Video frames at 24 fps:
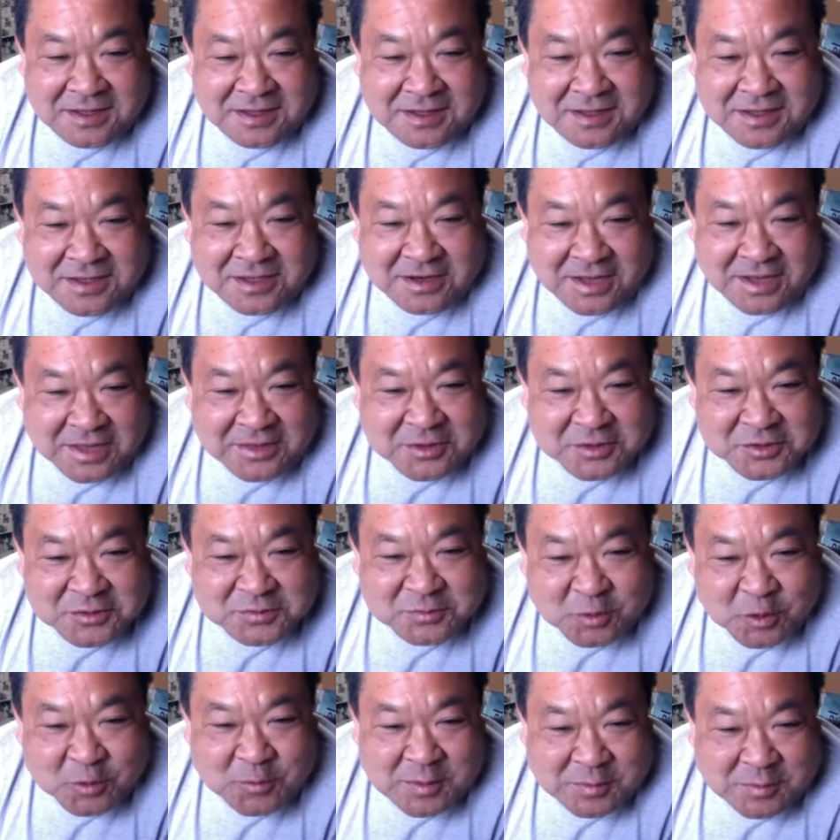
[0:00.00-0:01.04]
You know, like there's
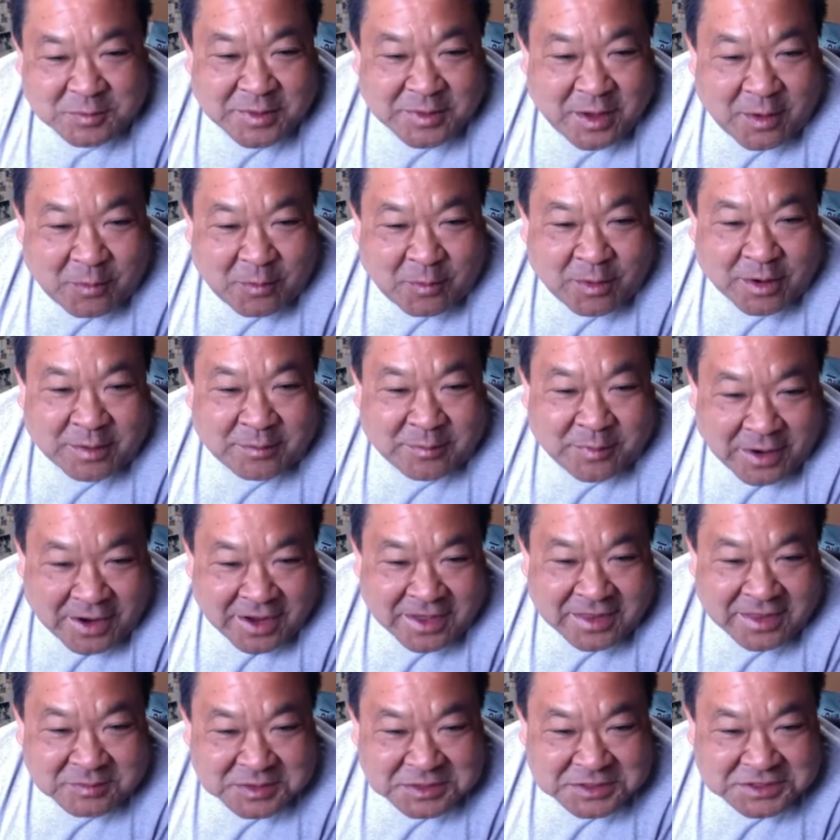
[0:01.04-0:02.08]
more people that want to buy
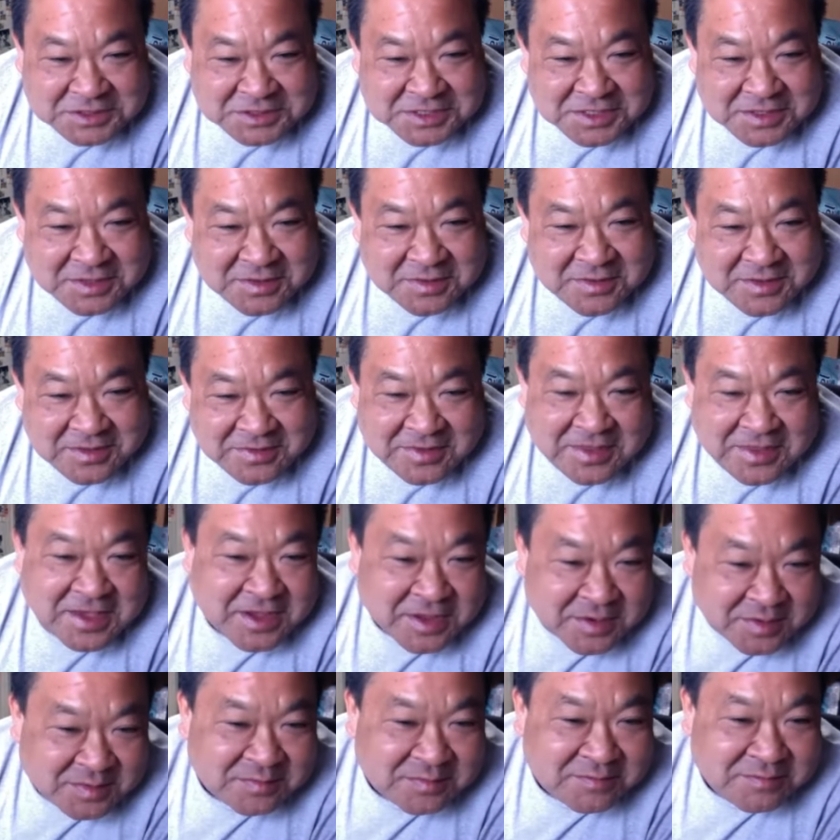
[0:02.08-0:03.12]
the machine than they
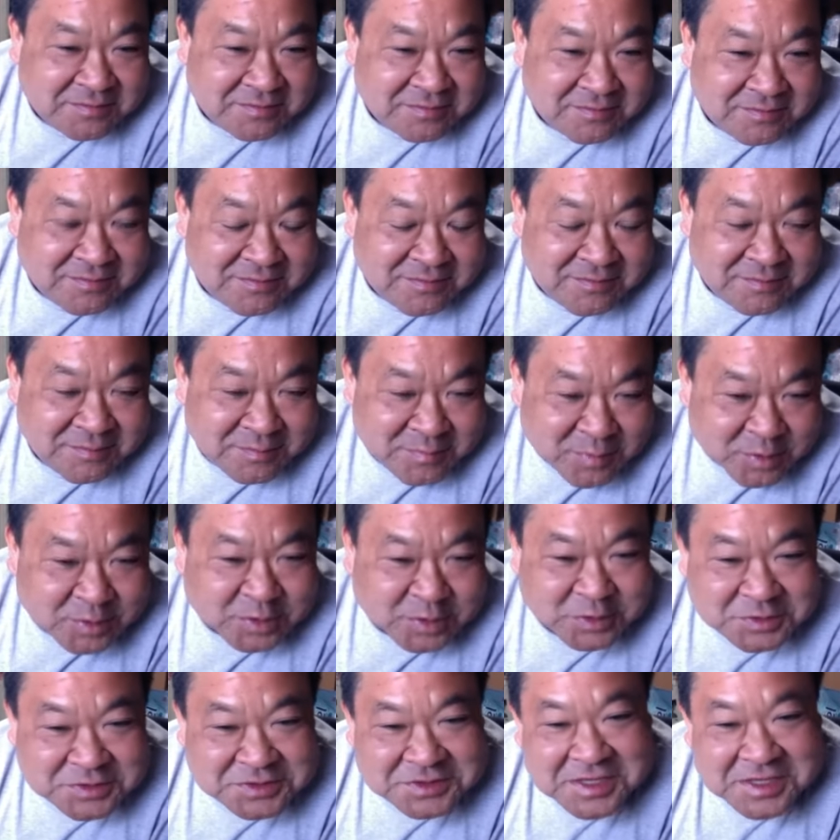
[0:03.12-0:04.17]
can
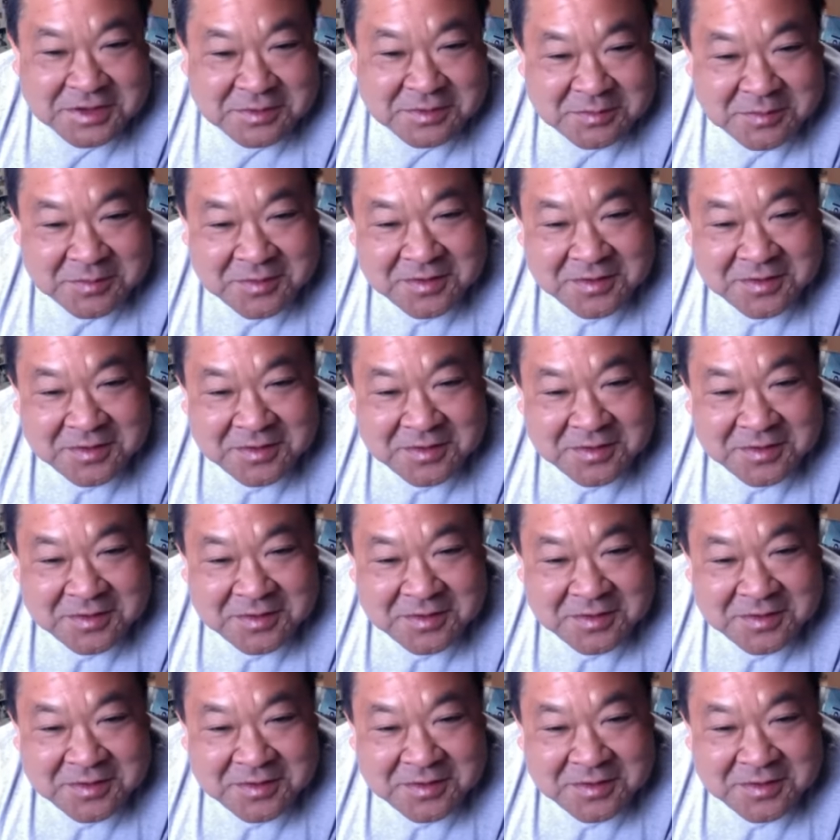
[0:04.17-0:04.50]
produce them.